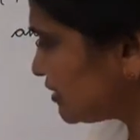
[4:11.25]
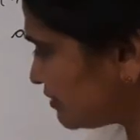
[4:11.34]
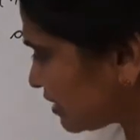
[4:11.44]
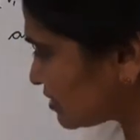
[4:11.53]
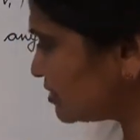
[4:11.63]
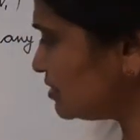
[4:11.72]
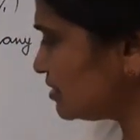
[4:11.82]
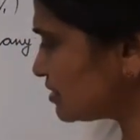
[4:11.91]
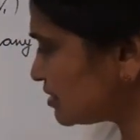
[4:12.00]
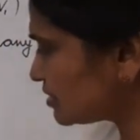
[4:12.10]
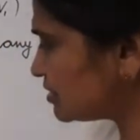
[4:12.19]
doesn't,
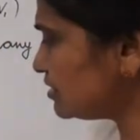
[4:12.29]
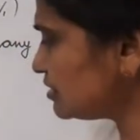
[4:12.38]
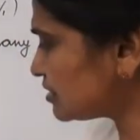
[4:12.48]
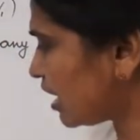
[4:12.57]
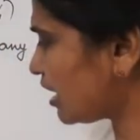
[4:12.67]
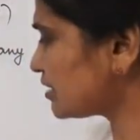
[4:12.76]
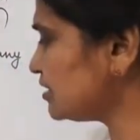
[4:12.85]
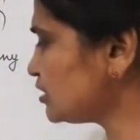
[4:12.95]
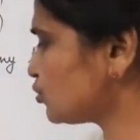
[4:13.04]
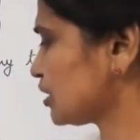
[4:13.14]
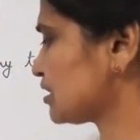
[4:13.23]
isn't,
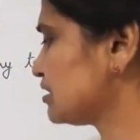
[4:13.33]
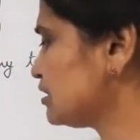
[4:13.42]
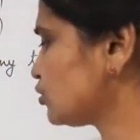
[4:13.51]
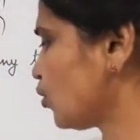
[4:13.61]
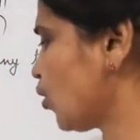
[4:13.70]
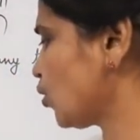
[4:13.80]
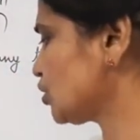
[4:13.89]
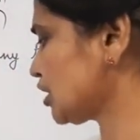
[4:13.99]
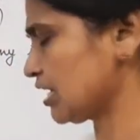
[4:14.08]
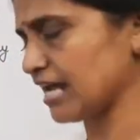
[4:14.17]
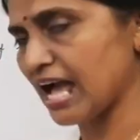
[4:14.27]
aren't, wasn't, won't,
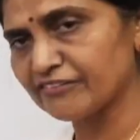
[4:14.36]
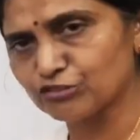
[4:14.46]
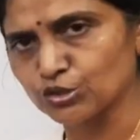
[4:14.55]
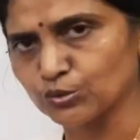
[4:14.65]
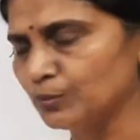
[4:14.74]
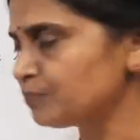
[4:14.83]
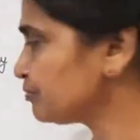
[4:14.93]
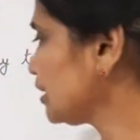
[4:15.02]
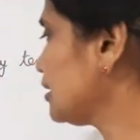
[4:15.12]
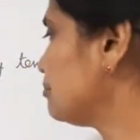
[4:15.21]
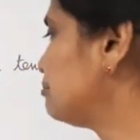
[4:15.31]
or have to
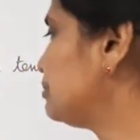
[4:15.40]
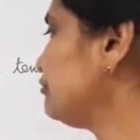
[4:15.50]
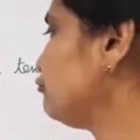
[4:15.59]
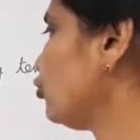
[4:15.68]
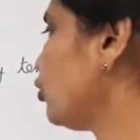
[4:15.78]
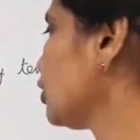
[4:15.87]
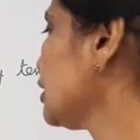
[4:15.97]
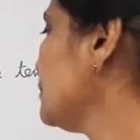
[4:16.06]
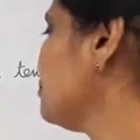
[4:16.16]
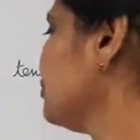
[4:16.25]
before,